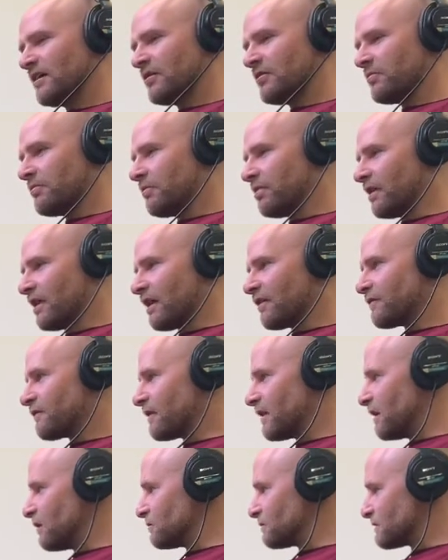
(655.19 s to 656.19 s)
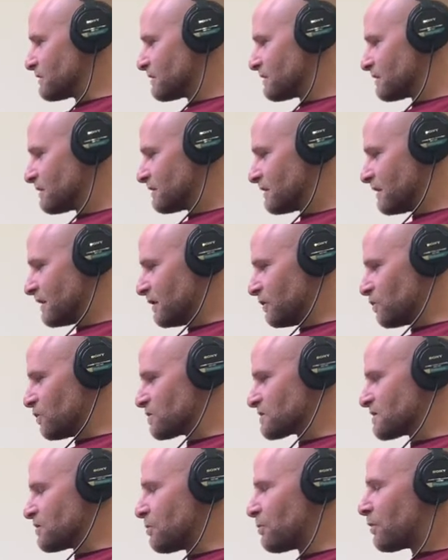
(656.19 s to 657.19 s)
But I found it
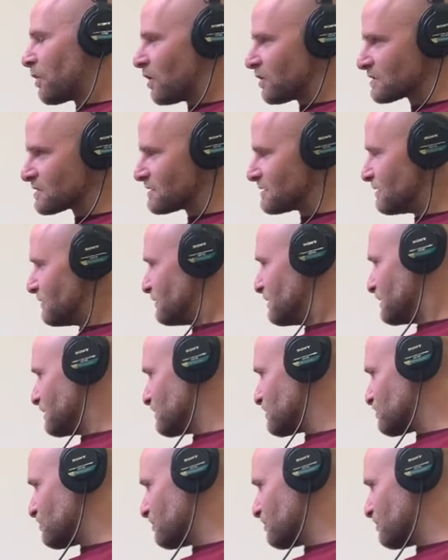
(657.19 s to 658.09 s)
wasn't a positive industry,